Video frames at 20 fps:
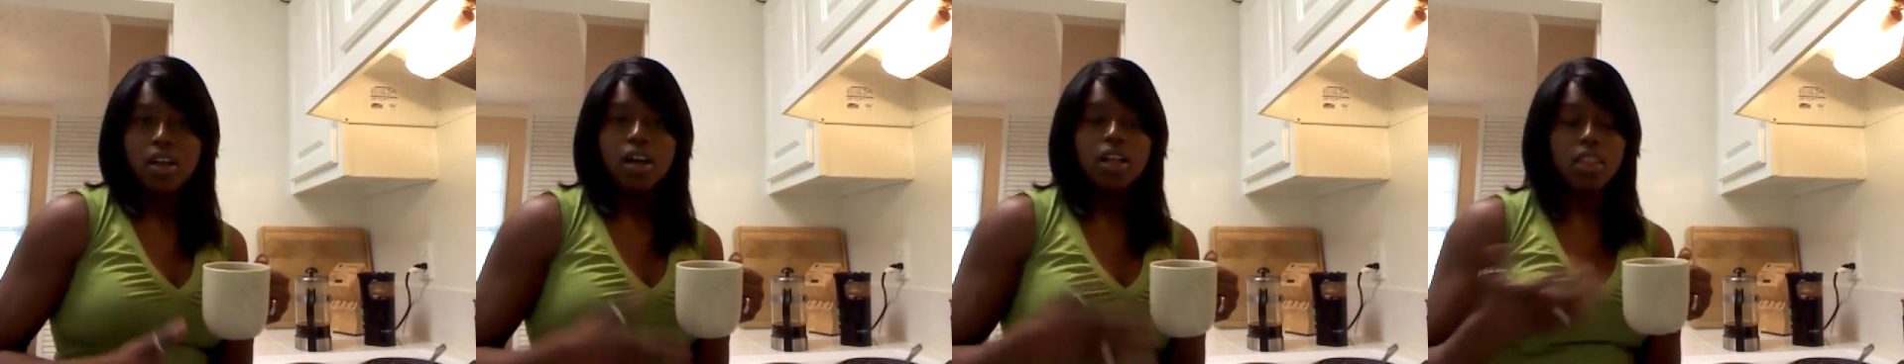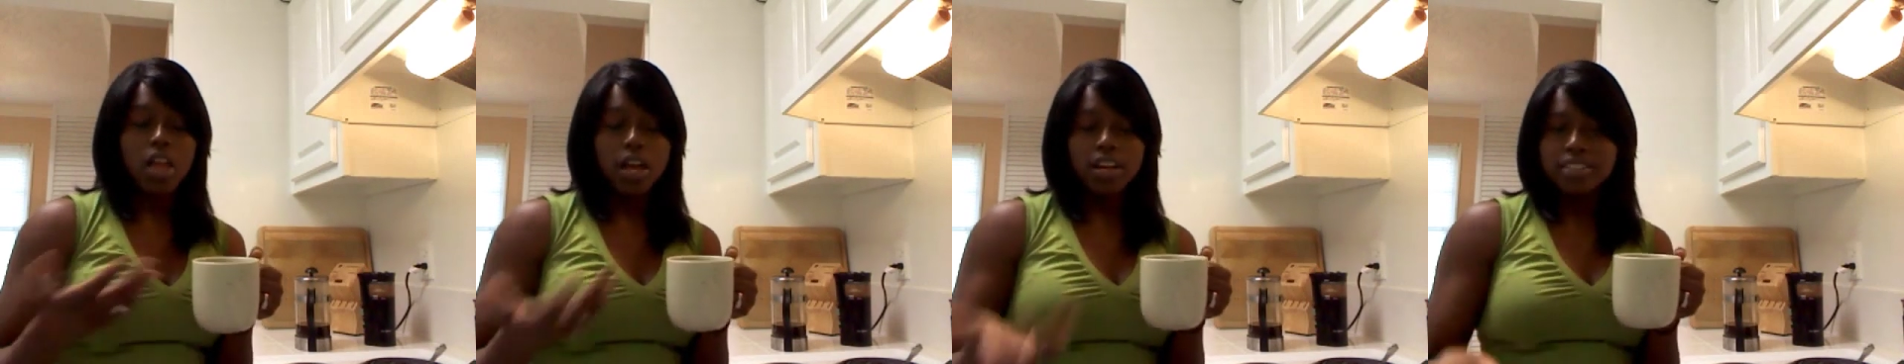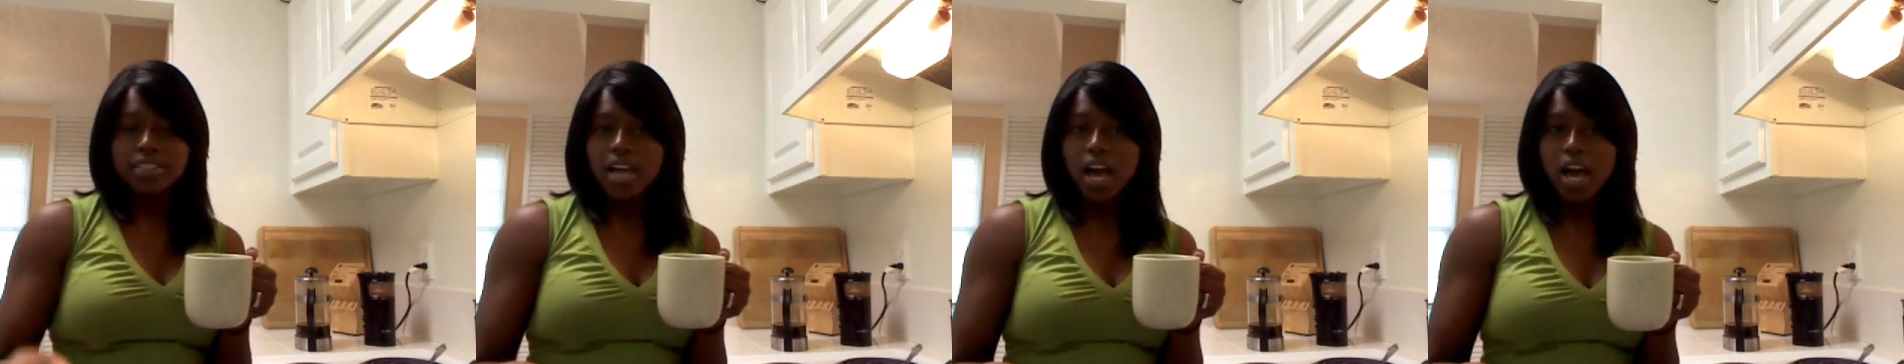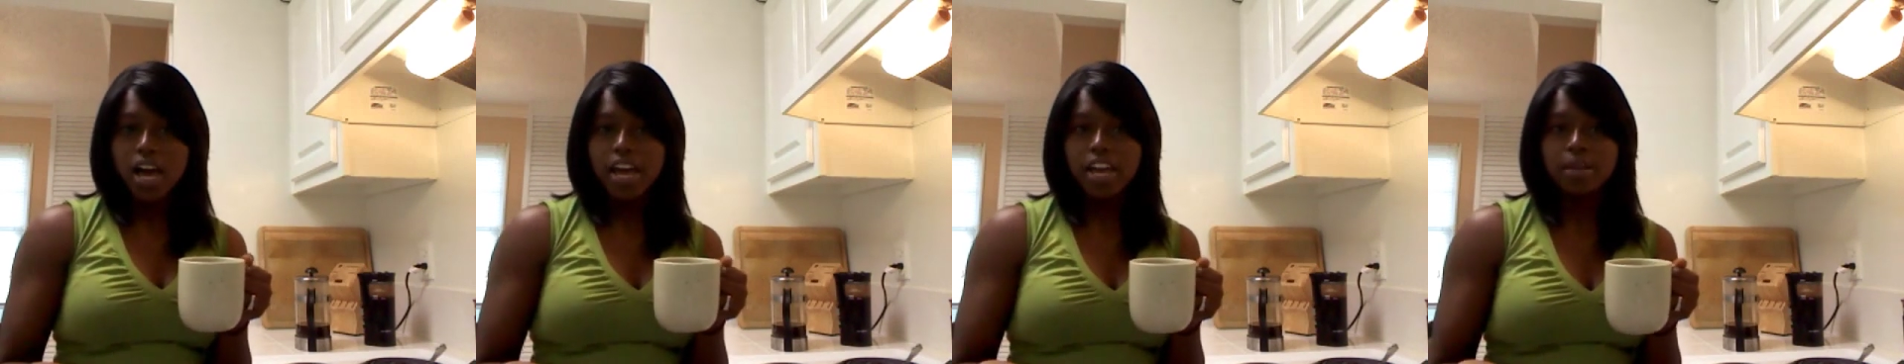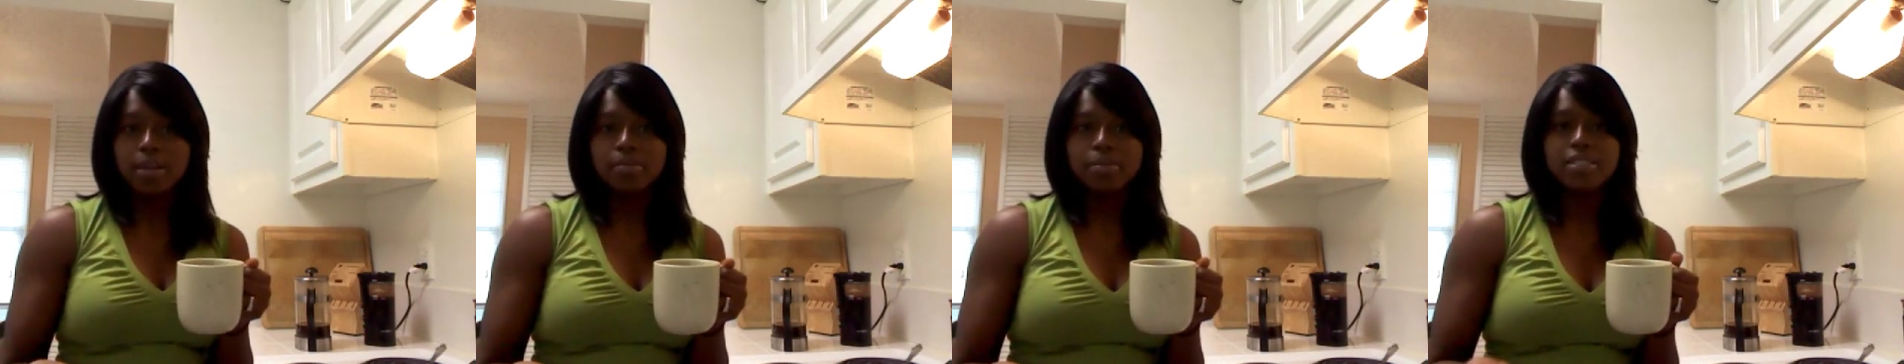A lot of
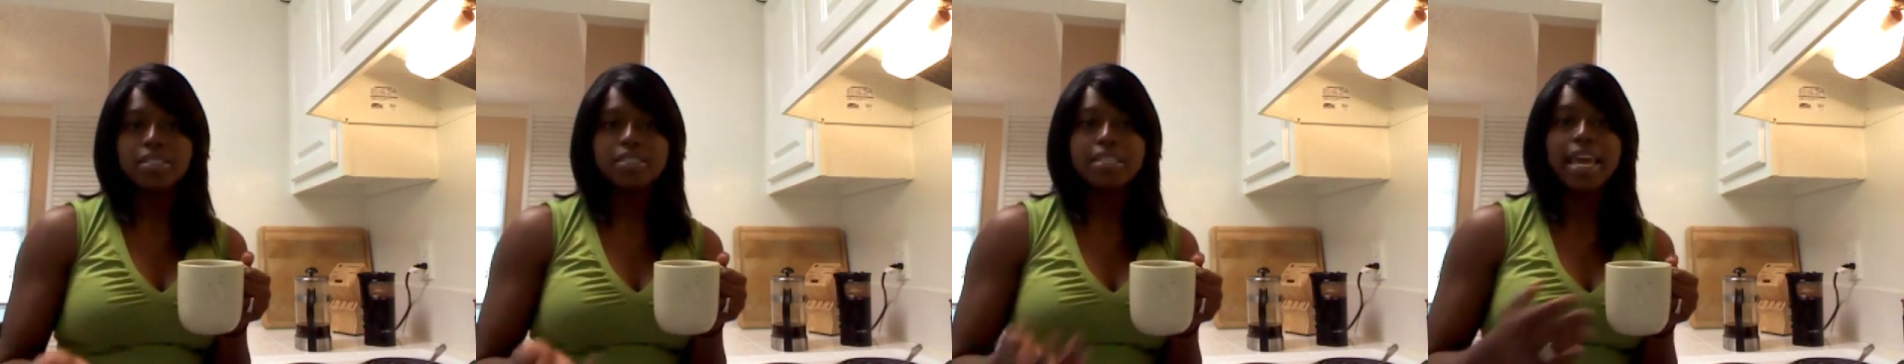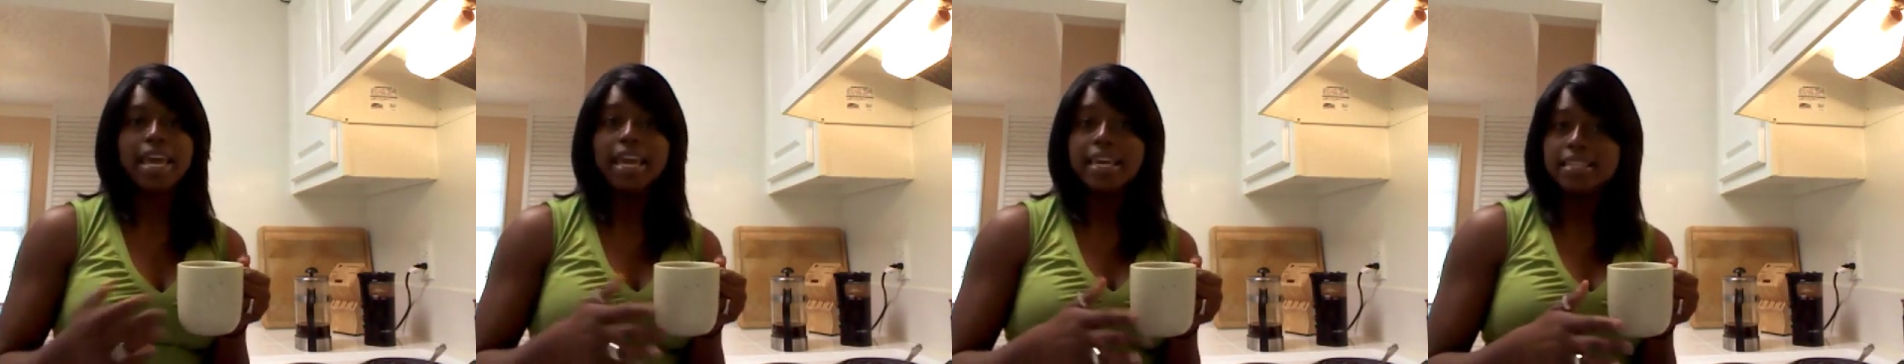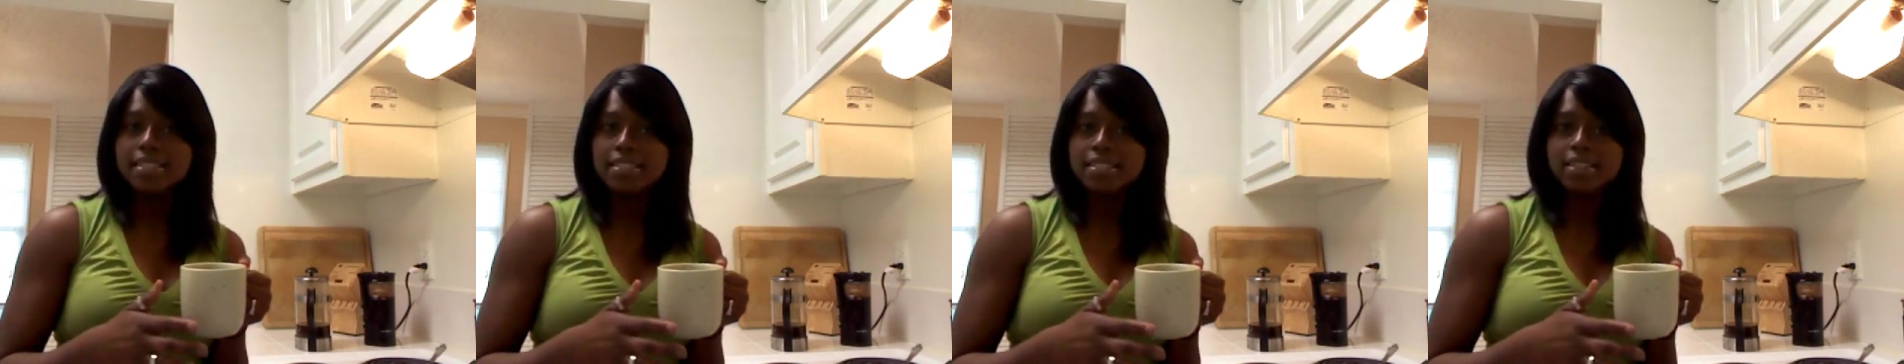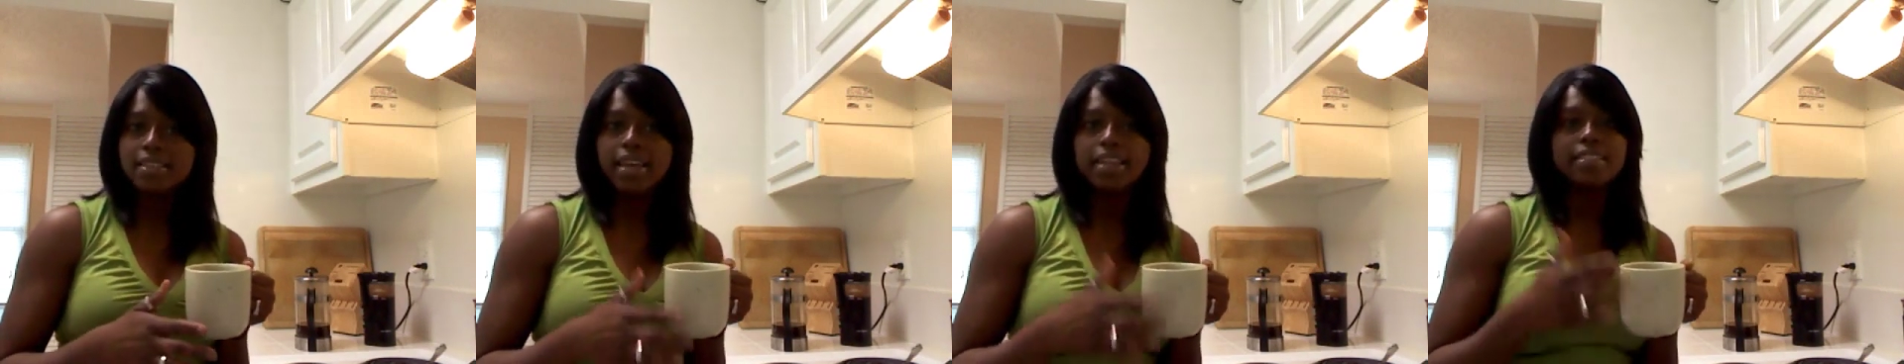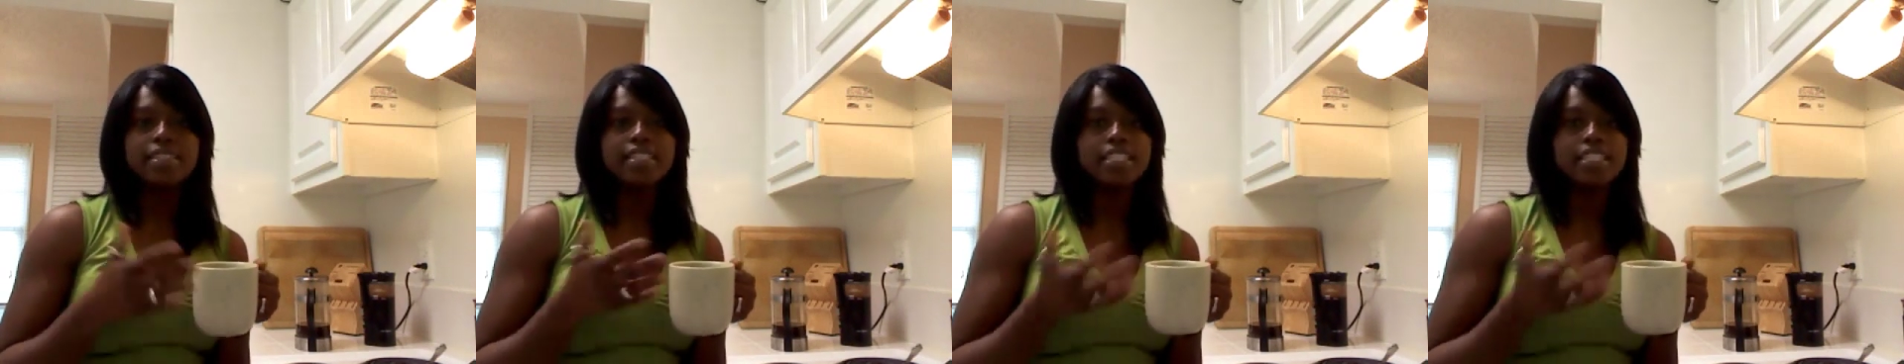times taste and